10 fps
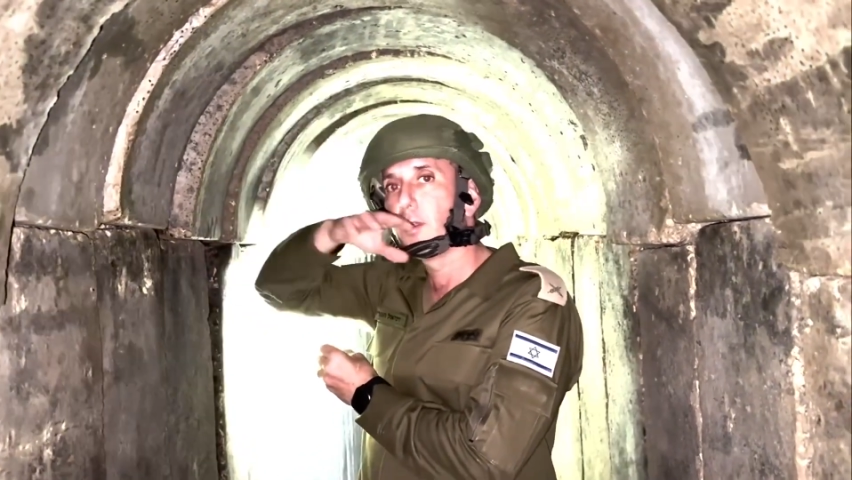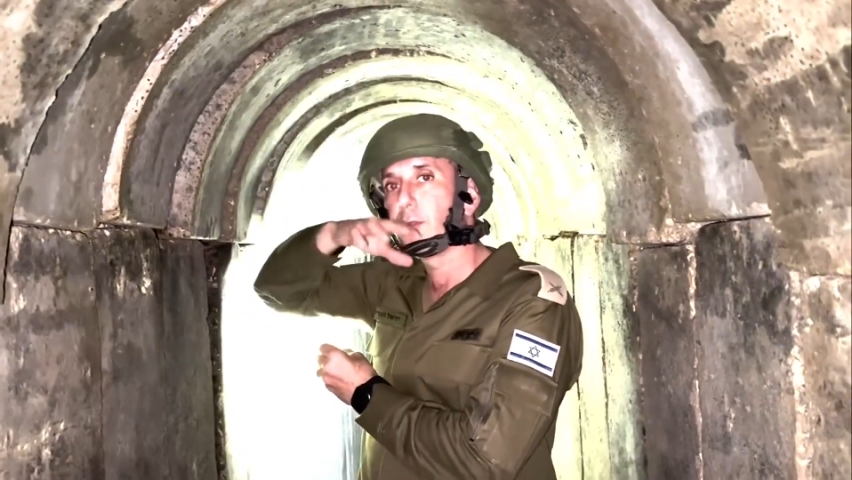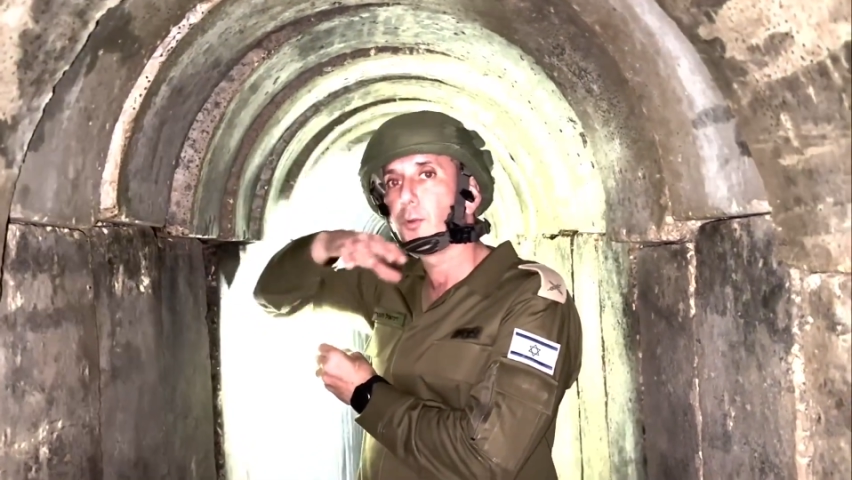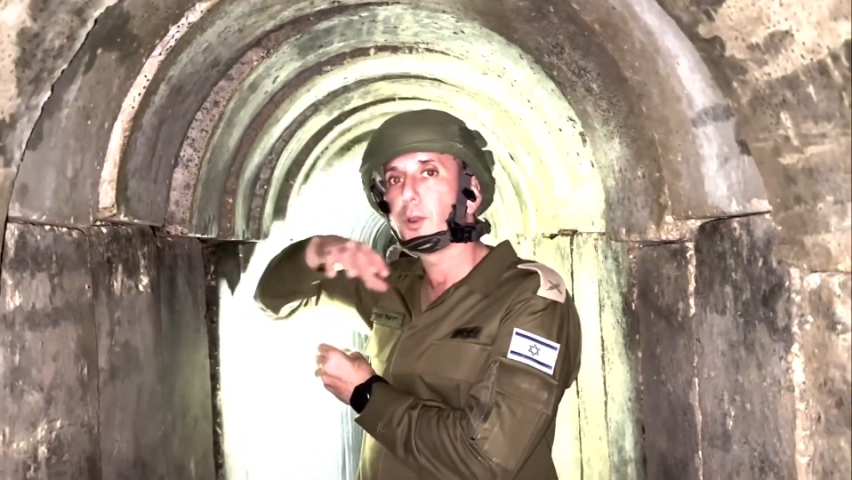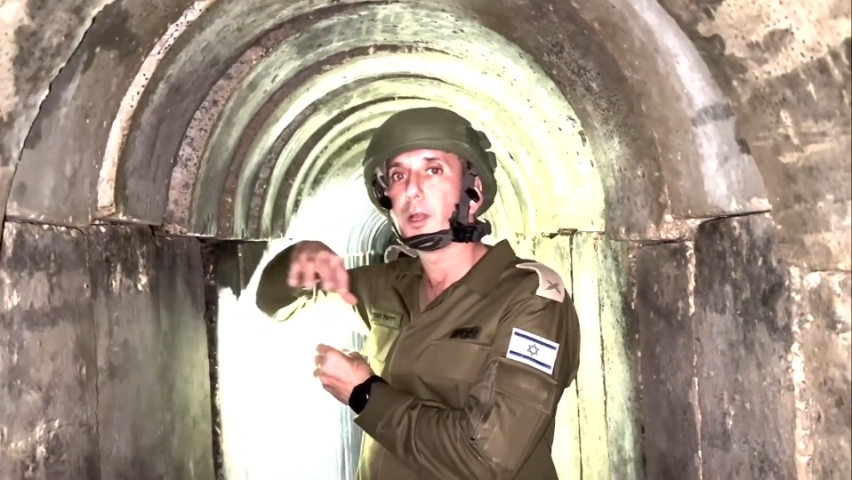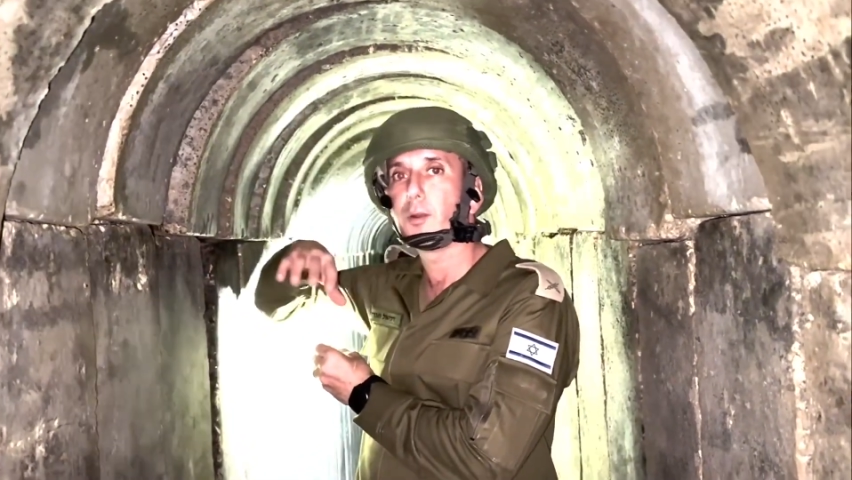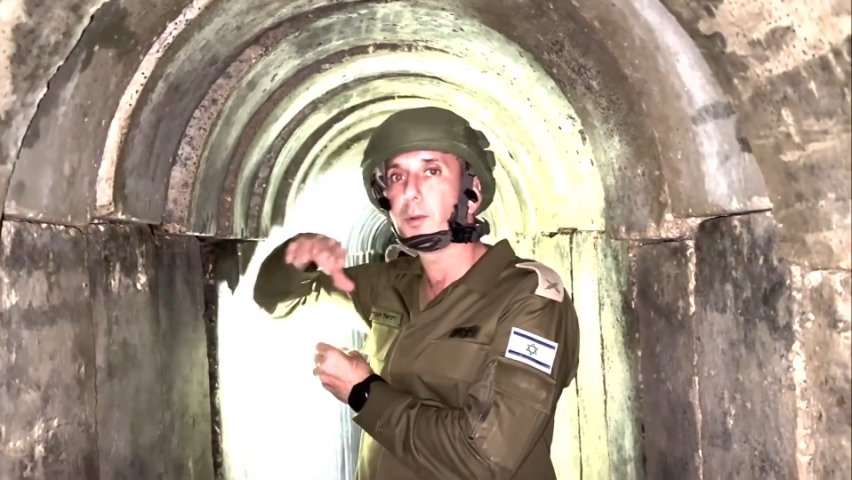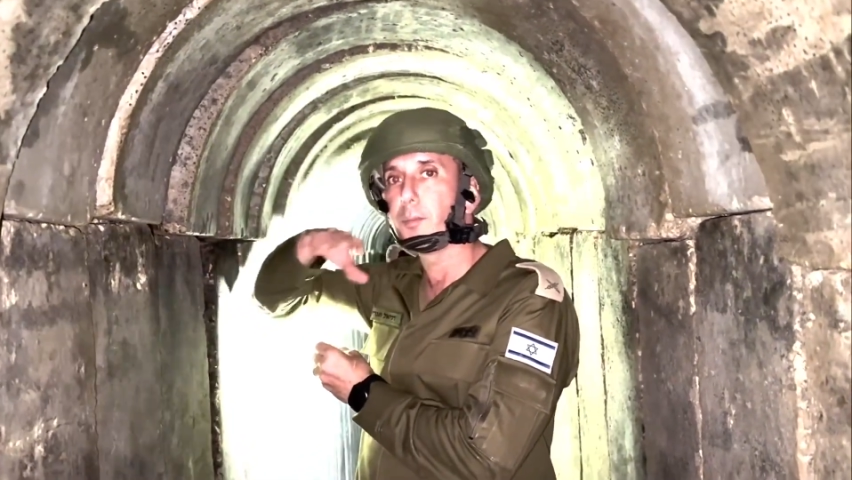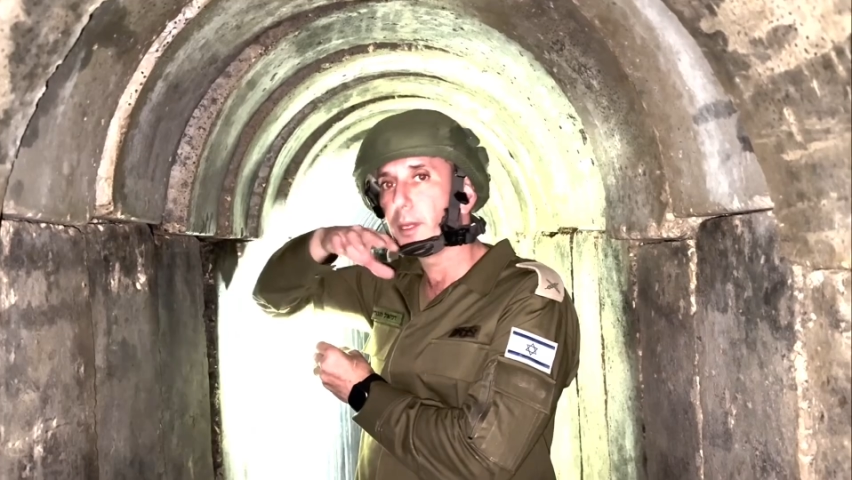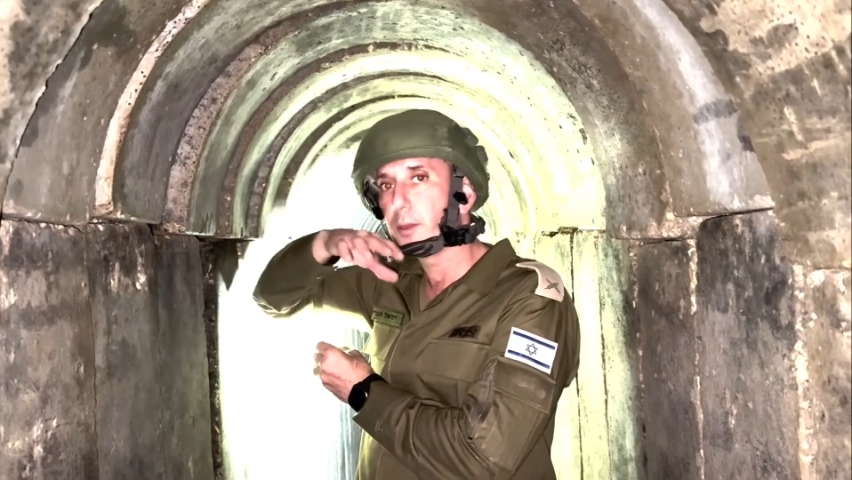
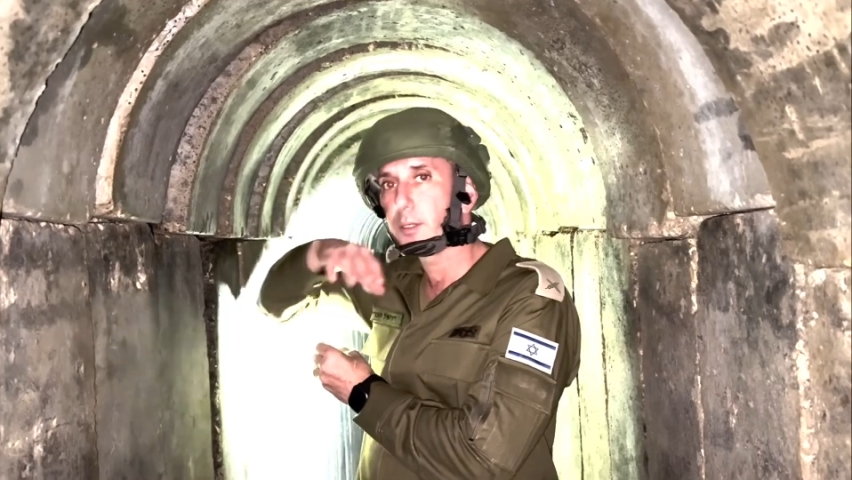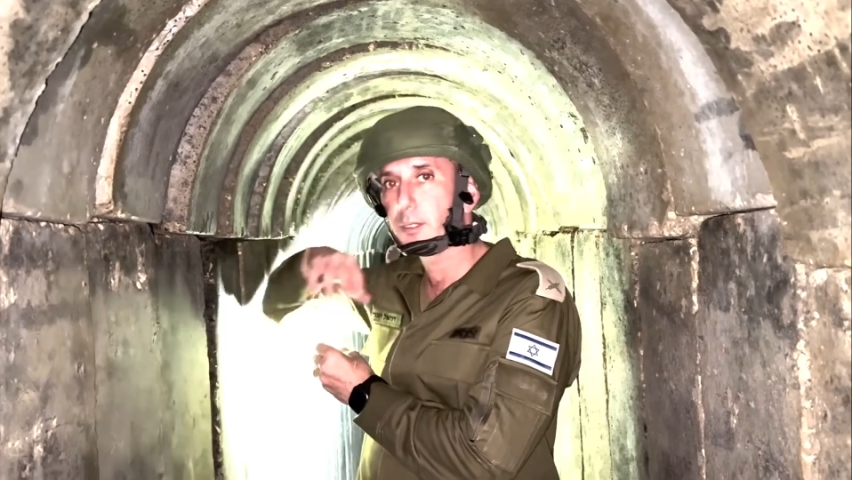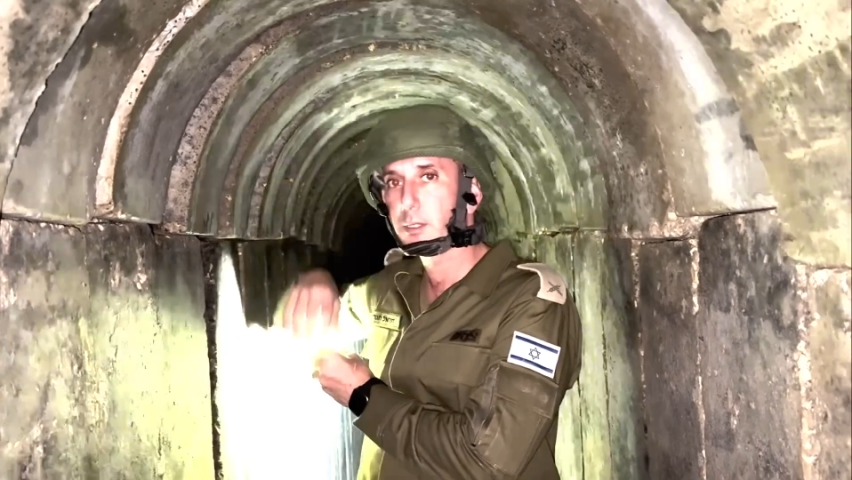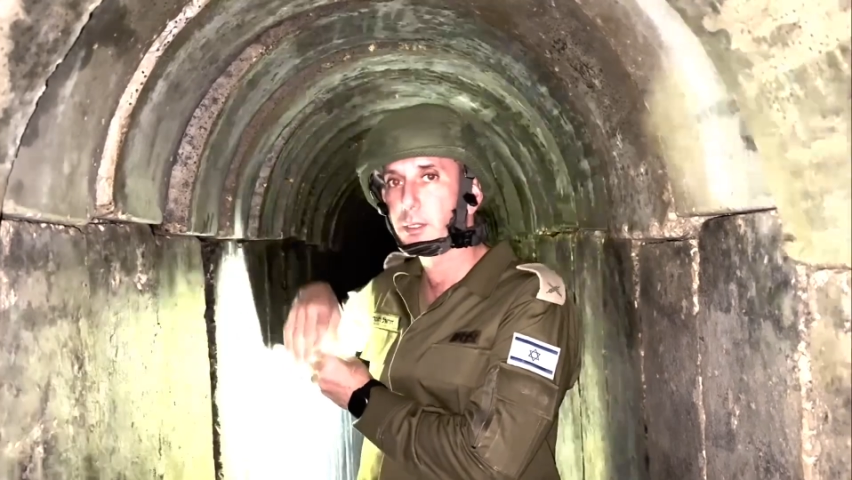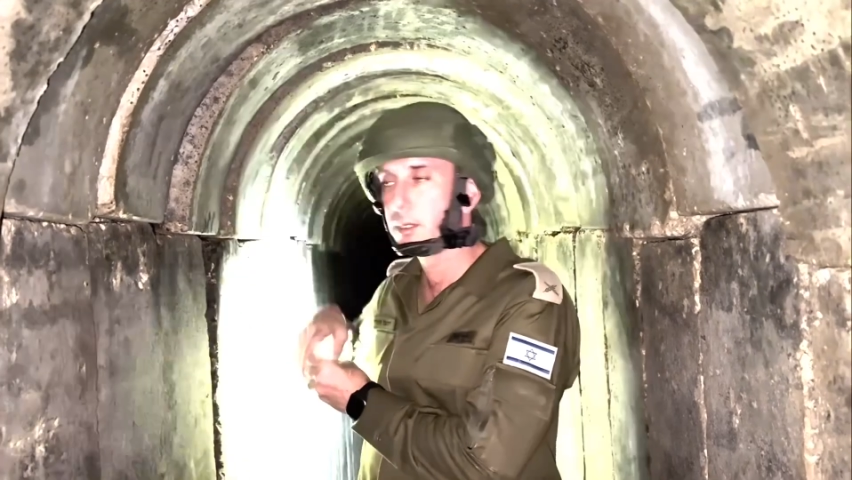300 meters